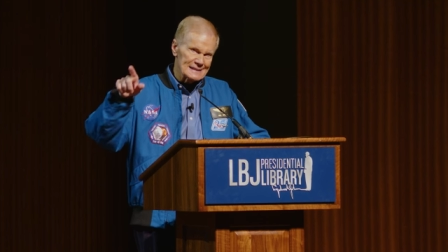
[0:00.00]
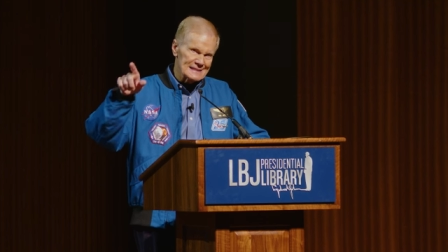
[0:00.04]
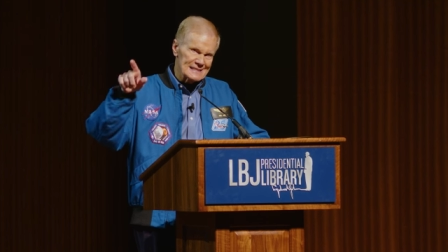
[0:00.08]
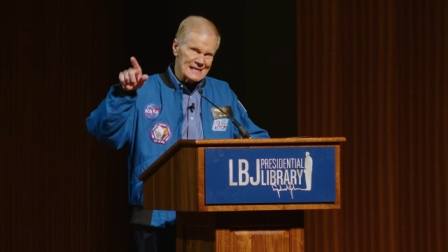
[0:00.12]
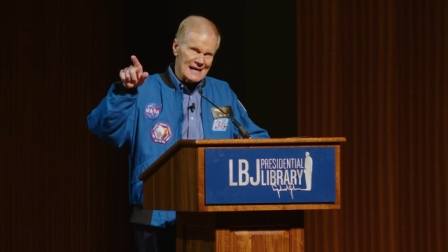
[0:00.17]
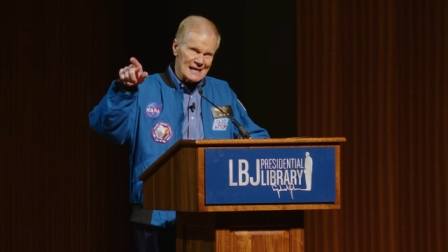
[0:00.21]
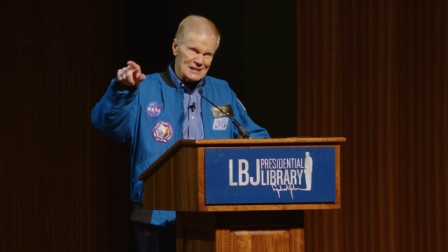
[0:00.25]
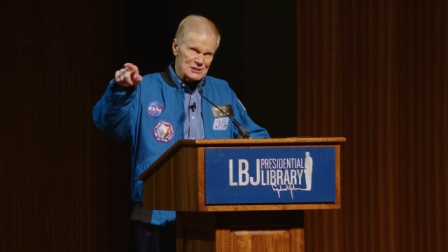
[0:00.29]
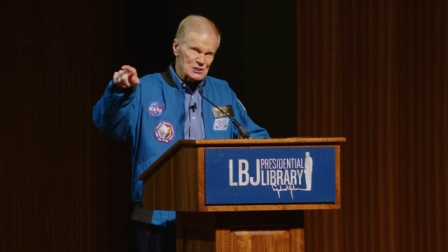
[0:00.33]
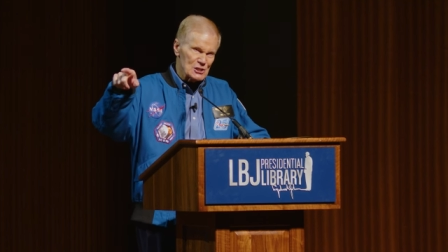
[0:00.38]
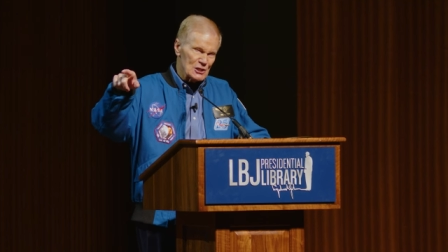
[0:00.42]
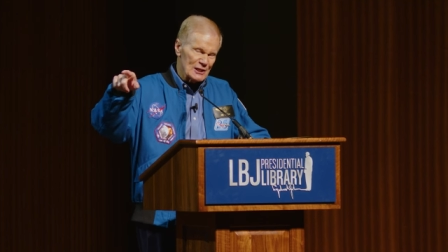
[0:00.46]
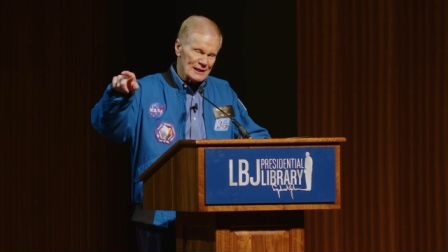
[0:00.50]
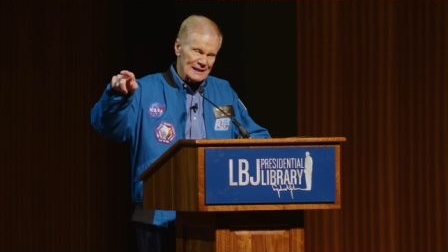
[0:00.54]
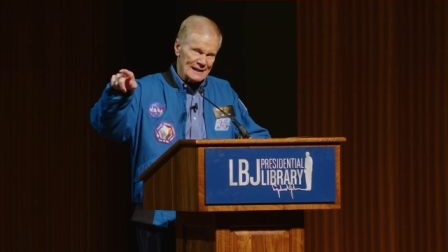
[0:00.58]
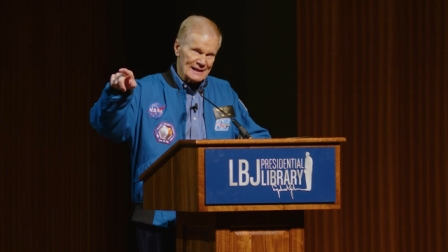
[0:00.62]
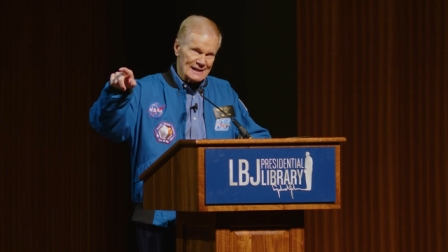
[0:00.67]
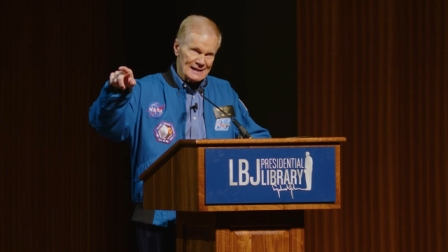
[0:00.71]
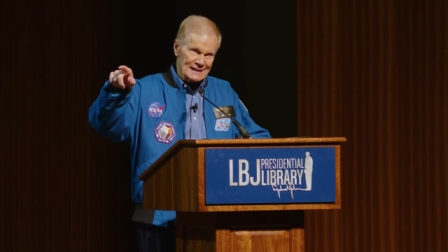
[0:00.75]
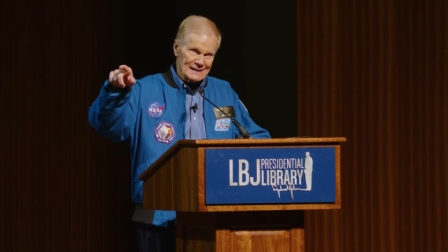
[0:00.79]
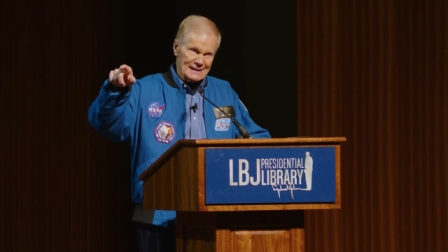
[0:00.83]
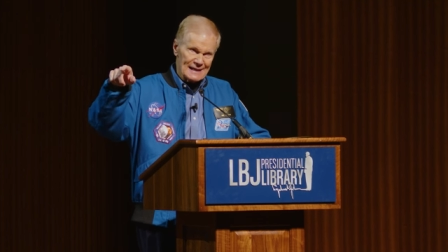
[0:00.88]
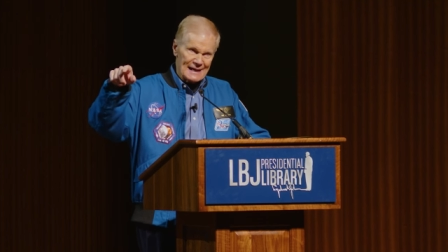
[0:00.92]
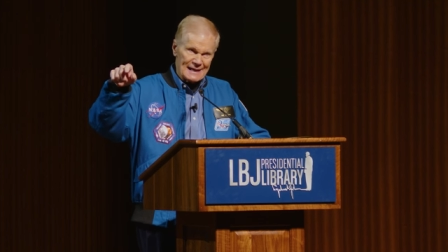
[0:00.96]
touching
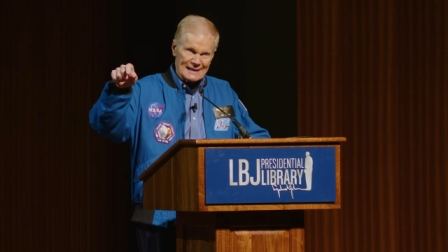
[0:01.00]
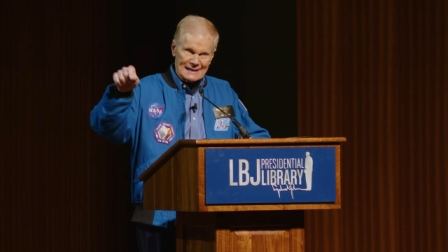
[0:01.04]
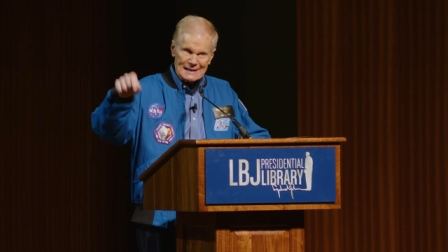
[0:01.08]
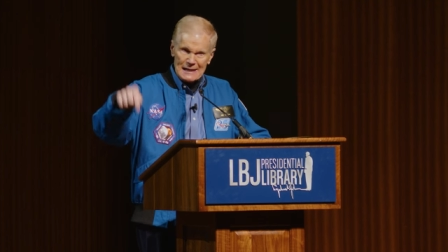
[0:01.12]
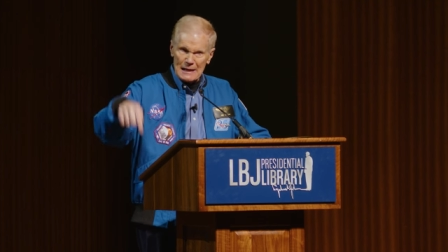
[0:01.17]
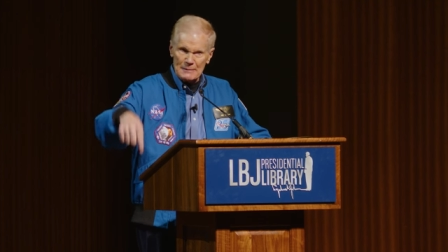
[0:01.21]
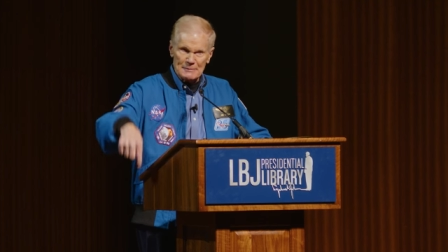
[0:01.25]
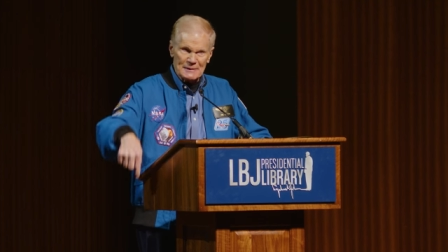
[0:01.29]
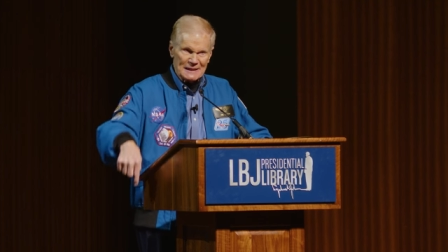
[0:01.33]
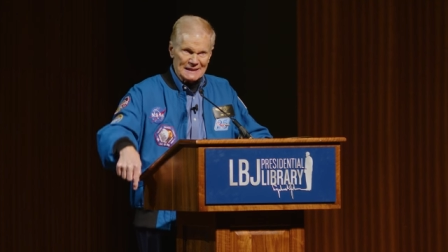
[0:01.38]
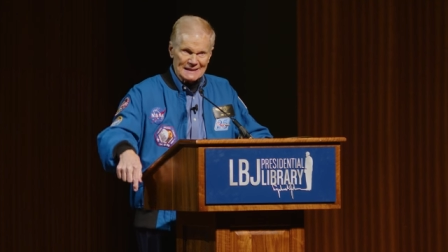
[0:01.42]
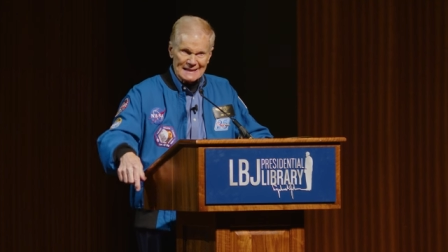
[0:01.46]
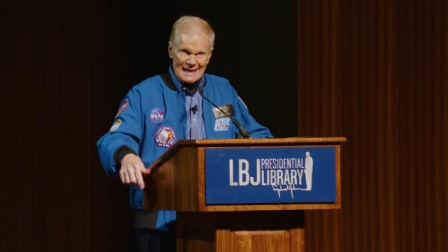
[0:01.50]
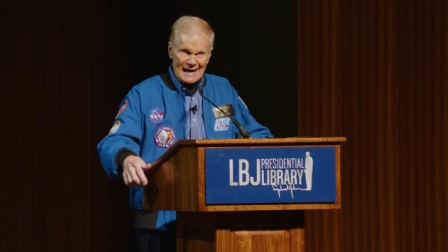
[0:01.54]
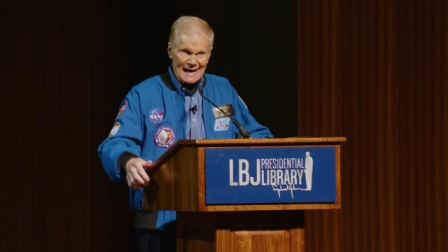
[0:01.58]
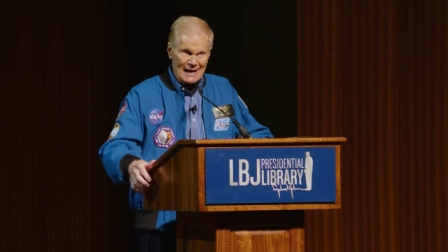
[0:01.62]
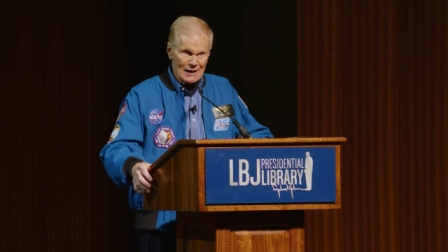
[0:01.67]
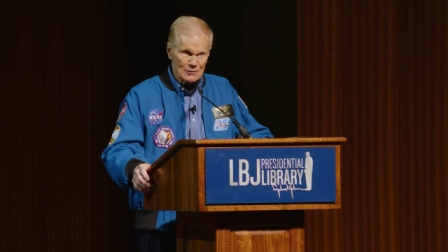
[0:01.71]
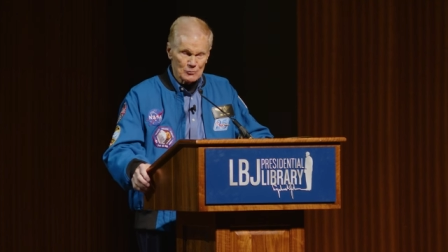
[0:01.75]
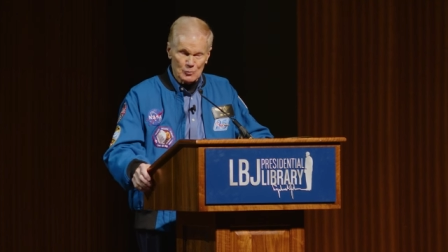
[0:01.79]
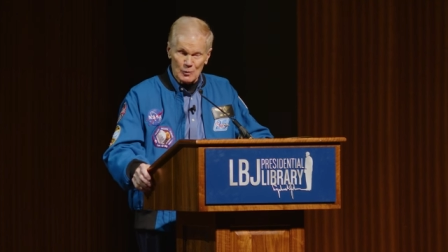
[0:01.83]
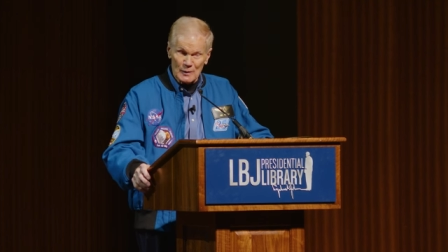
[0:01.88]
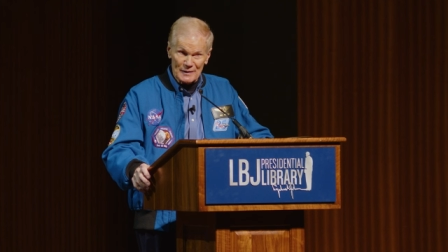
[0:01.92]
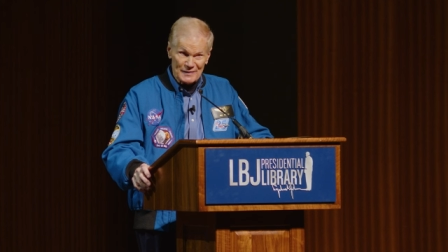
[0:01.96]
it and coming
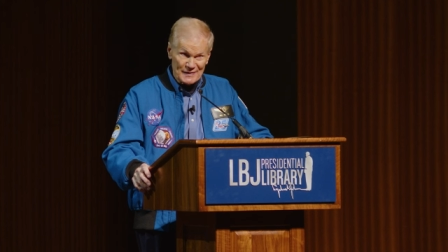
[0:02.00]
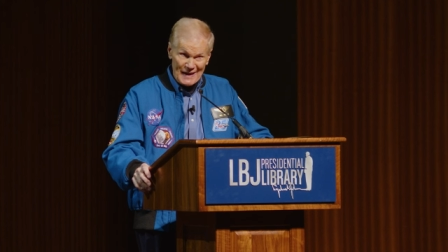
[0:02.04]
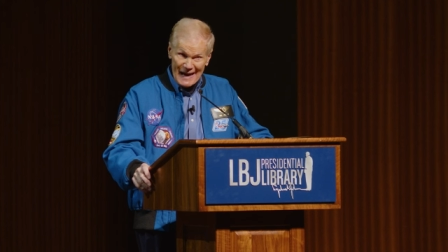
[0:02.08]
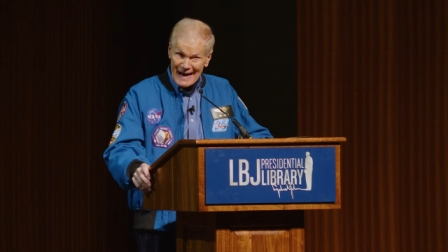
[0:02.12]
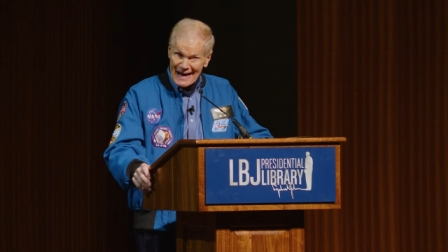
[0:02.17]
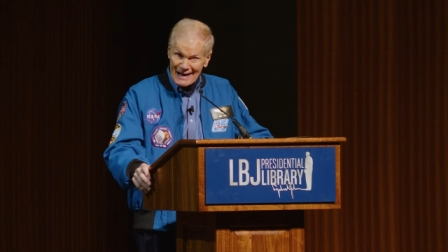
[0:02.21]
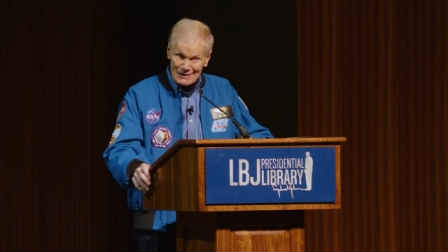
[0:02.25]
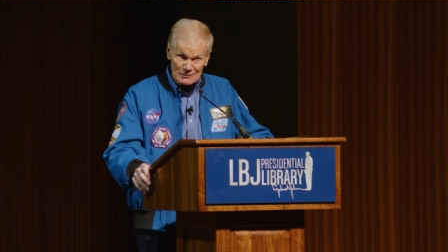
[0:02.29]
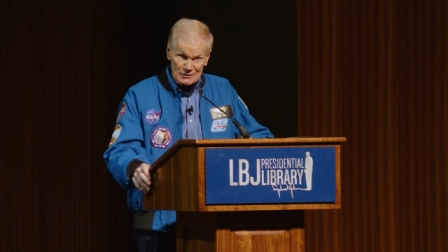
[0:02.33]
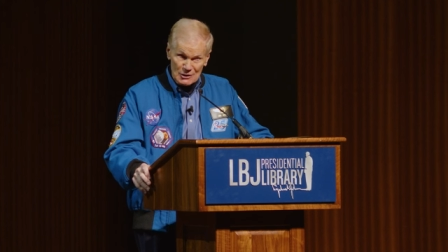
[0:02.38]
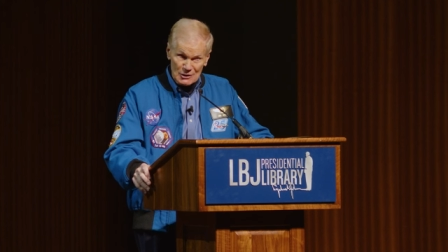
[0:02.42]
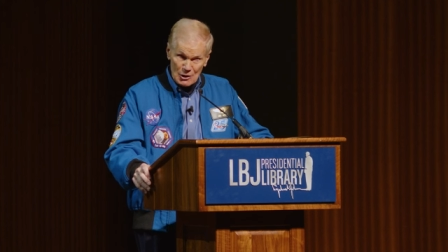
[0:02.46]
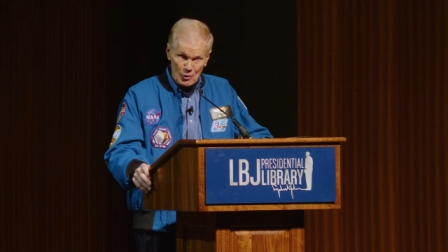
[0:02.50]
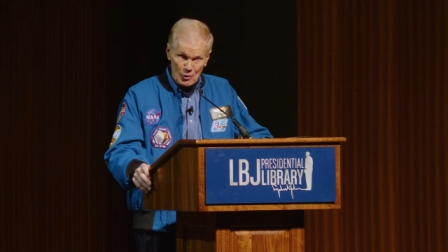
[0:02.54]
down without